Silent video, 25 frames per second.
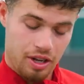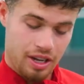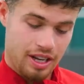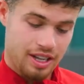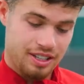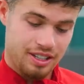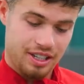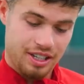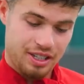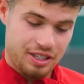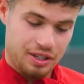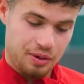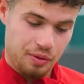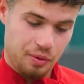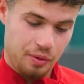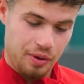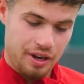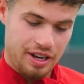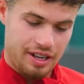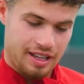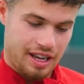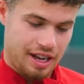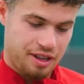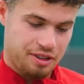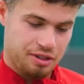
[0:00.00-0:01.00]
yeah, it's actually
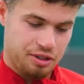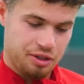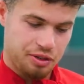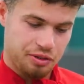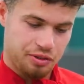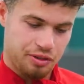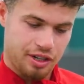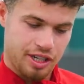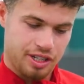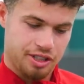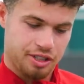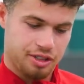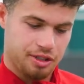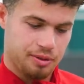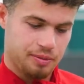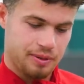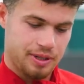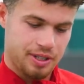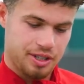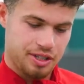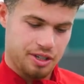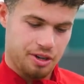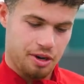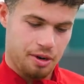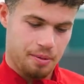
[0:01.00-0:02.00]
weird. I had two fractures in
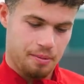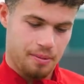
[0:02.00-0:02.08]
my jaw,